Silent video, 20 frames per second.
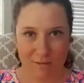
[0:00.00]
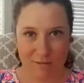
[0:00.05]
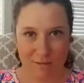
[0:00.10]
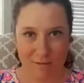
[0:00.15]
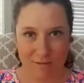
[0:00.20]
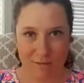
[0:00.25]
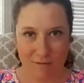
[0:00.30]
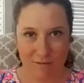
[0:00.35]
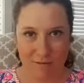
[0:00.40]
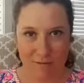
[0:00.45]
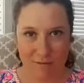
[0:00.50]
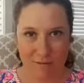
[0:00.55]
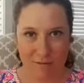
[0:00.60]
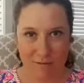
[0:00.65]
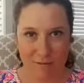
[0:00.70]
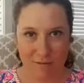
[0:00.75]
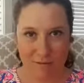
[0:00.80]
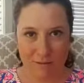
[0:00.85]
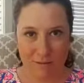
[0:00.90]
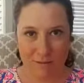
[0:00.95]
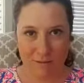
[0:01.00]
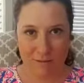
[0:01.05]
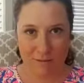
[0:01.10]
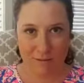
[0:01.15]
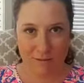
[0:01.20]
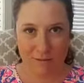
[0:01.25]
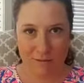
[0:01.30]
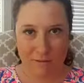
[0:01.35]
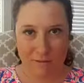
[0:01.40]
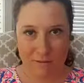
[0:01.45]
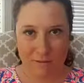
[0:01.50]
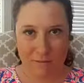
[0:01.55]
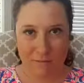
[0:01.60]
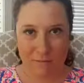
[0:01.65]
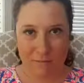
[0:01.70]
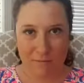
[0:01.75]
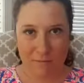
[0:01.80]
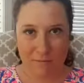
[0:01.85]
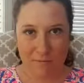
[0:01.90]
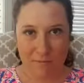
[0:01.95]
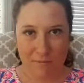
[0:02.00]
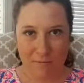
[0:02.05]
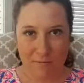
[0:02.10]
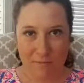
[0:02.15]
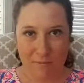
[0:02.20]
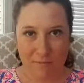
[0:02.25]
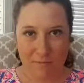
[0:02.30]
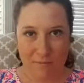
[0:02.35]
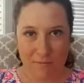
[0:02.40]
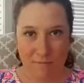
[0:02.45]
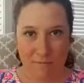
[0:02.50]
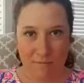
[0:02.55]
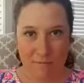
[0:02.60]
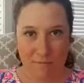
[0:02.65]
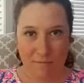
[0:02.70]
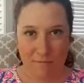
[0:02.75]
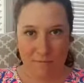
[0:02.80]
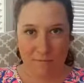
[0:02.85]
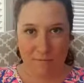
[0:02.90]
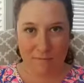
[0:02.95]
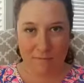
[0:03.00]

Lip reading: No one is speaking in this clip.